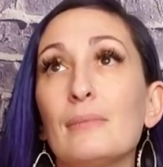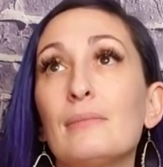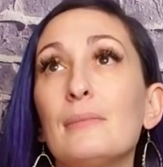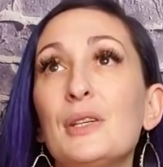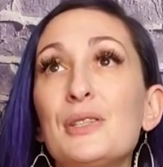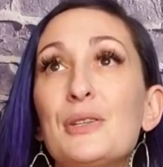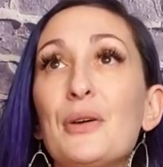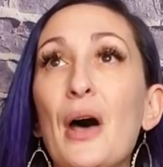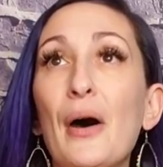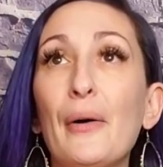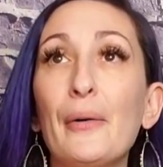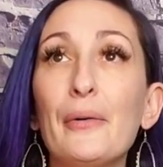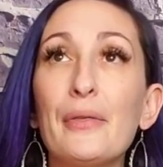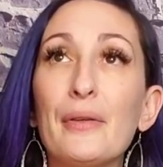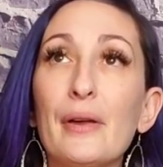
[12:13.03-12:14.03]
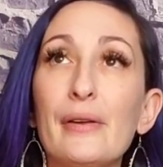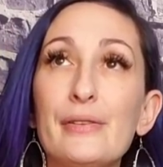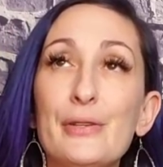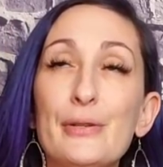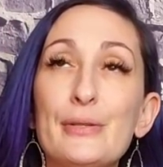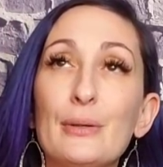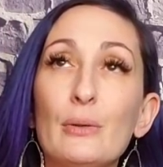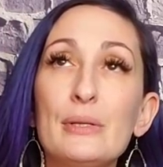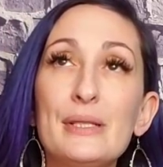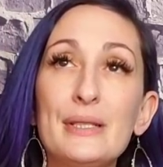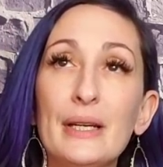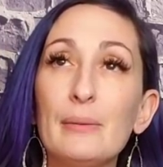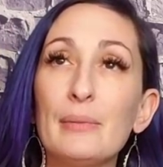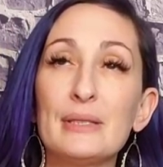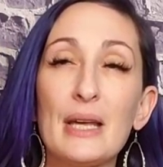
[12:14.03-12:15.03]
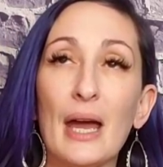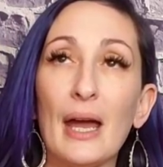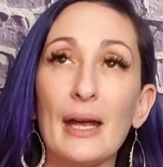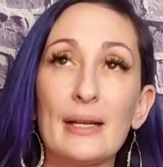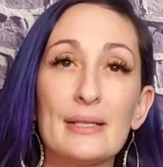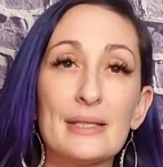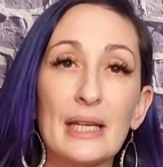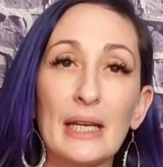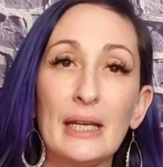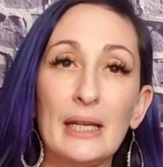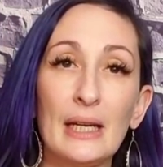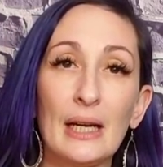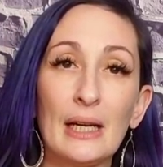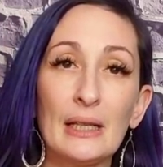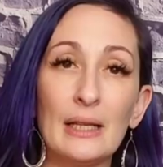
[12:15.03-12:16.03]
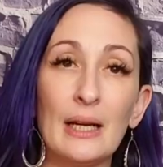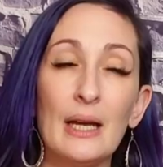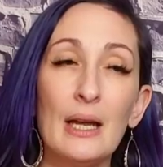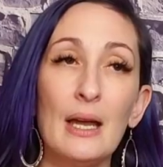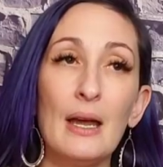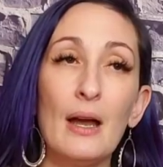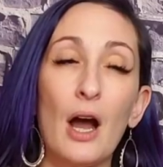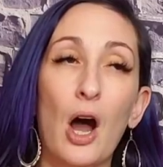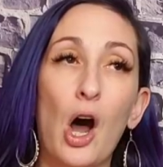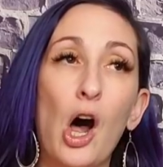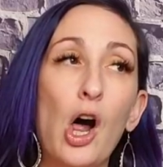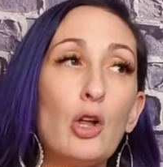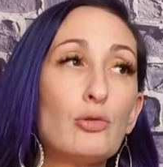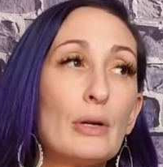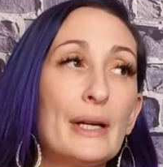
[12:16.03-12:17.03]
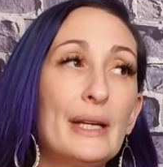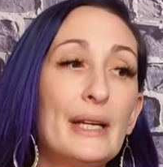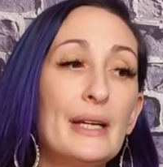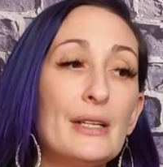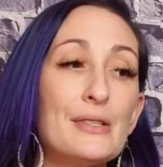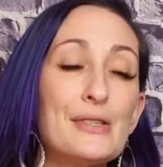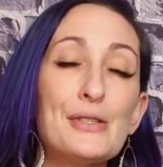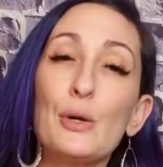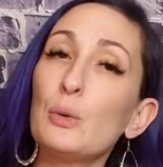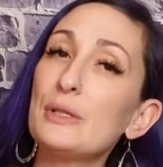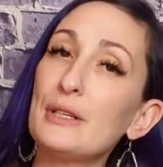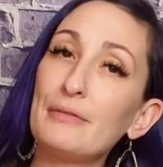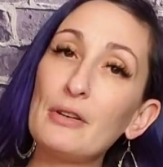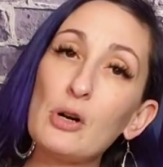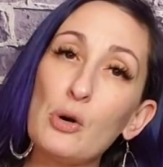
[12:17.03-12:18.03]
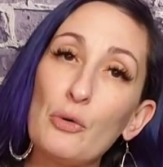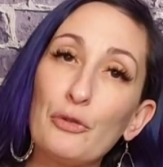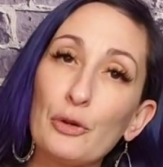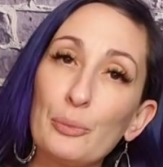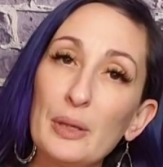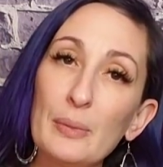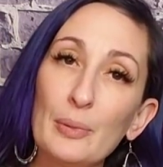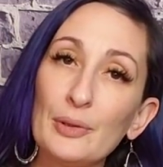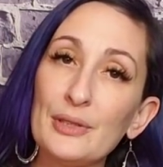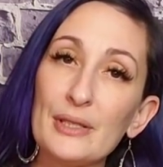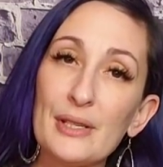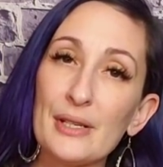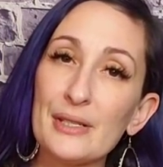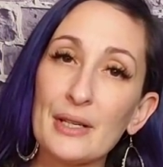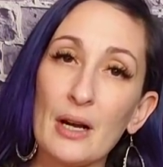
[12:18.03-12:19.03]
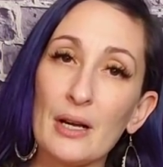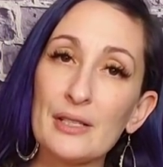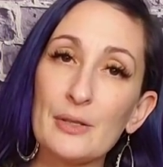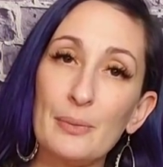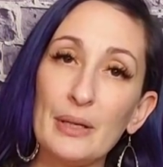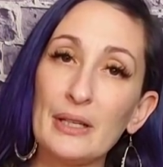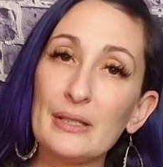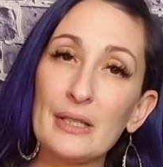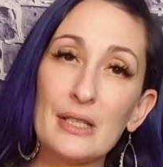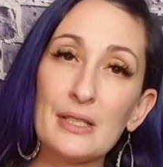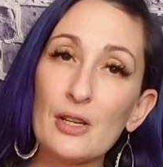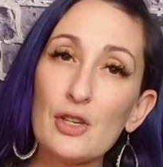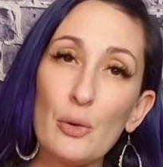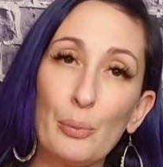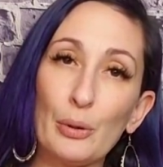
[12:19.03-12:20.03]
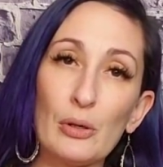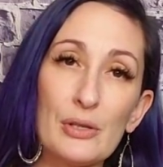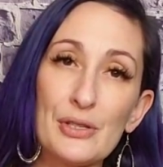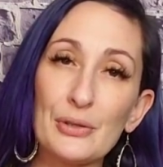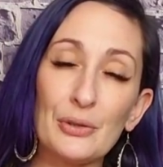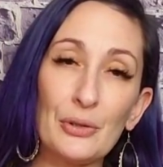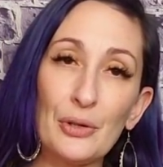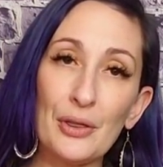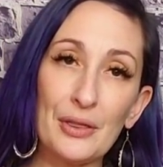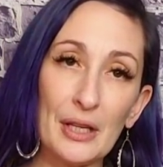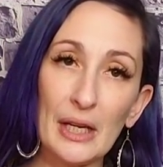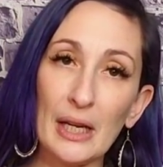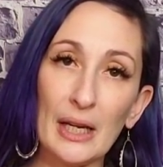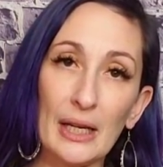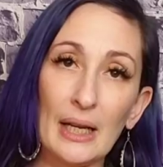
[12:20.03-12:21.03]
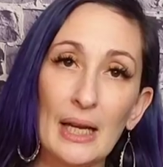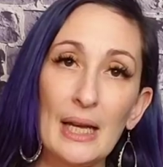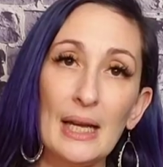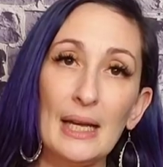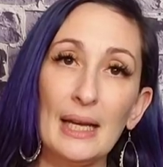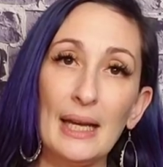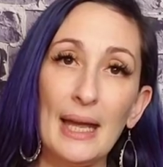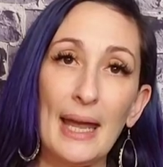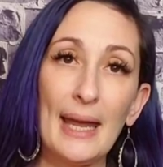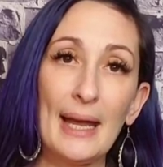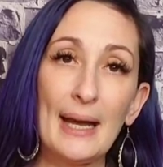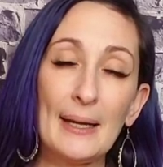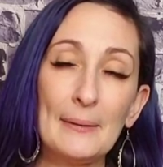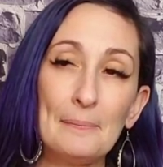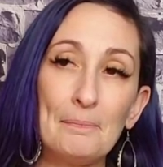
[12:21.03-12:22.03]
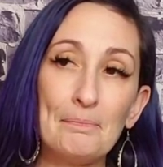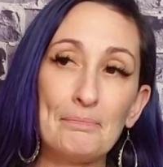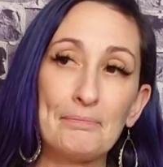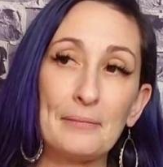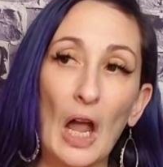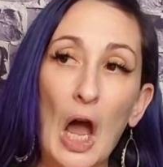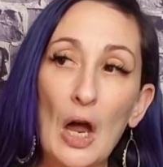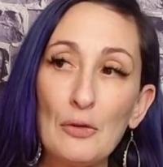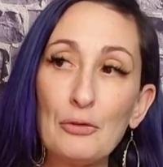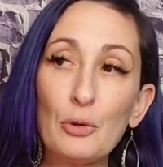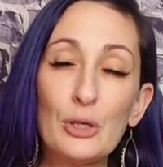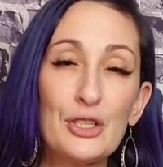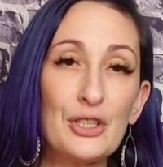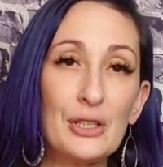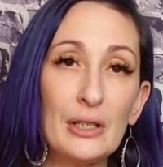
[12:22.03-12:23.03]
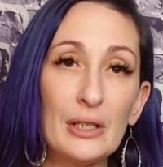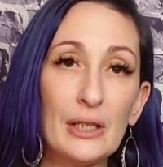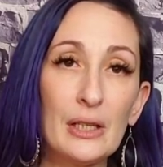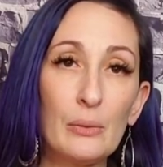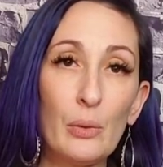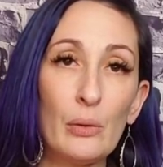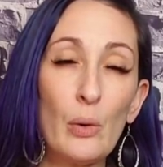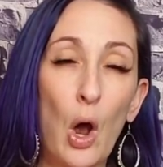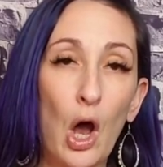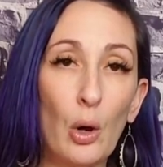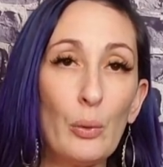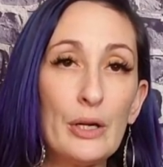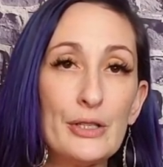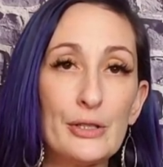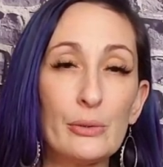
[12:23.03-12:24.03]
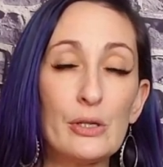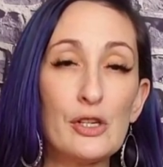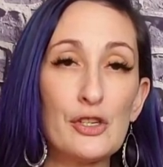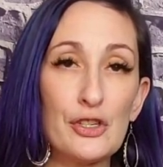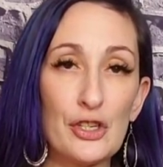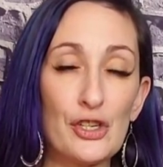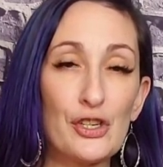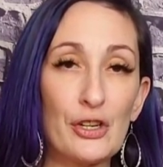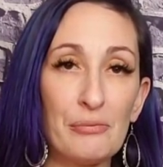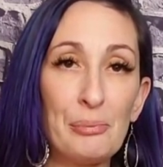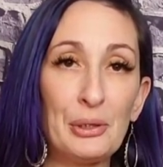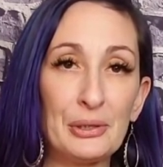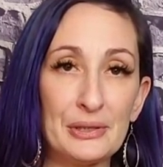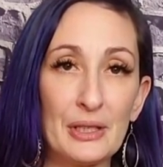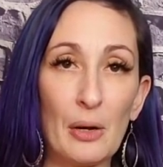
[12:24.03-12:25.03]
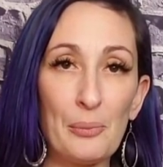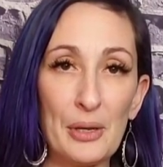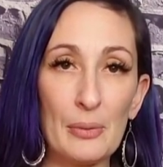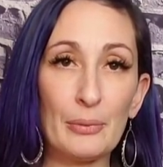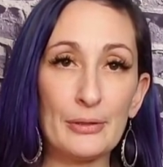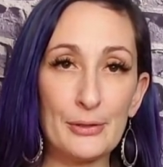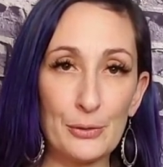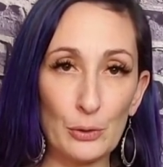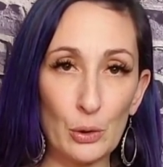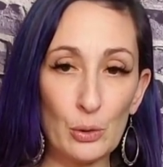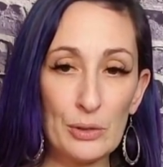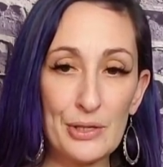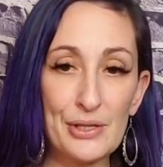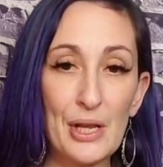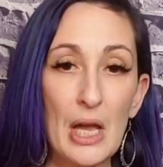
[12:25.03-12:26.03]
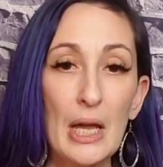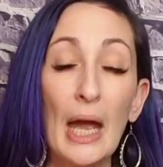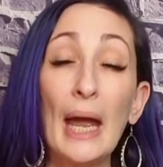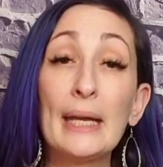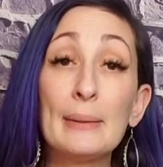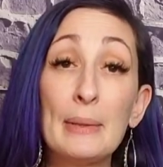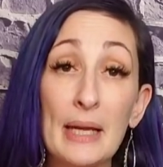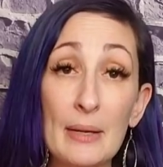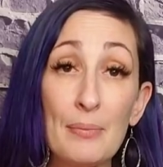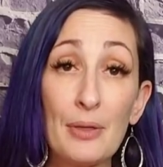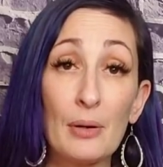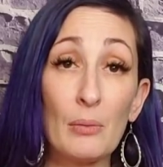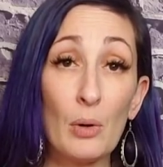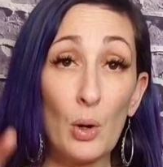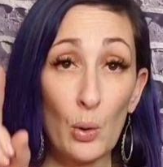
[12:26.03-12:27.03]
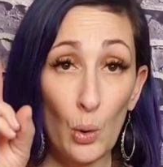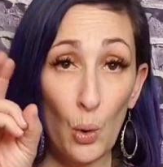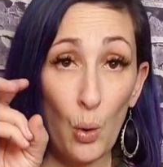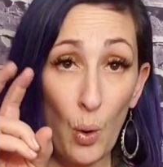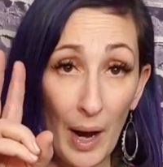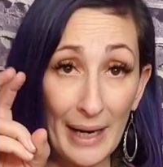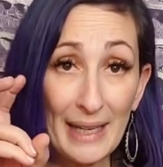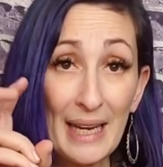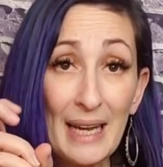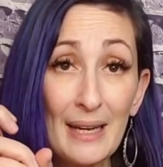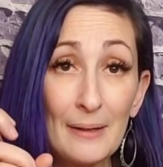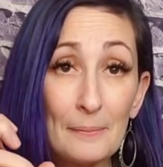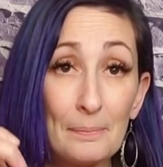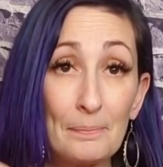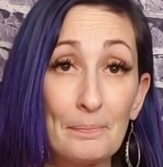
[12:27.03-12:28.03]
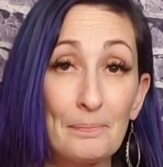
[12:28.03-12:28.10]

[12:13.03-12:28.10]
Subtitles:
mental health is so stigmatized and already so difficult for people to discuss because it's such a personal thing. And unfortunately, when all we do is just shove pills down people's throats and keep them quiet,